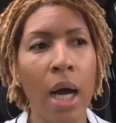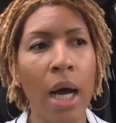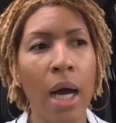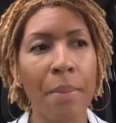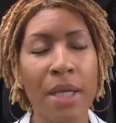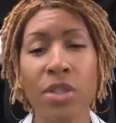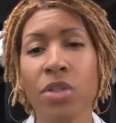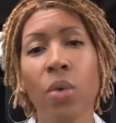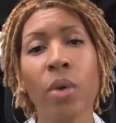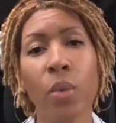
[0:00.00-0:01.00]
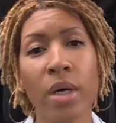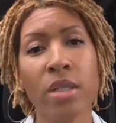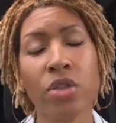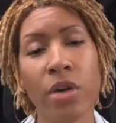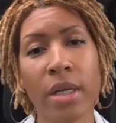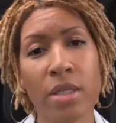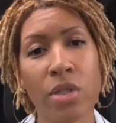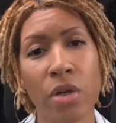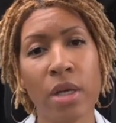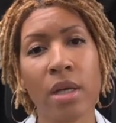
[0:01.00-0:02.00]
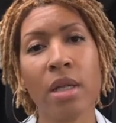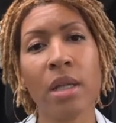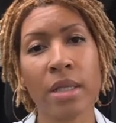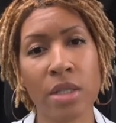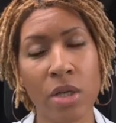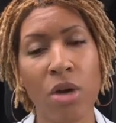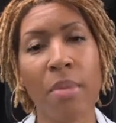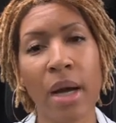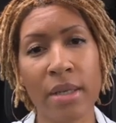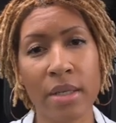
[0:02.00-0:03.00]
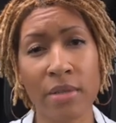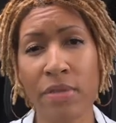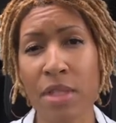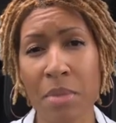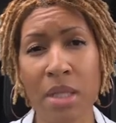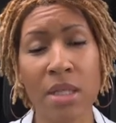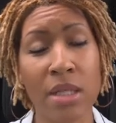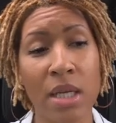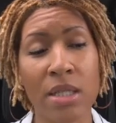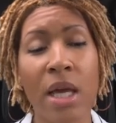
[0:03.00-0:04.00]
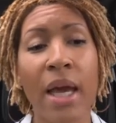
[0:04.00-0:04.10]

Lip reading: And so we want to try to start cleansing our bodies of some of these things.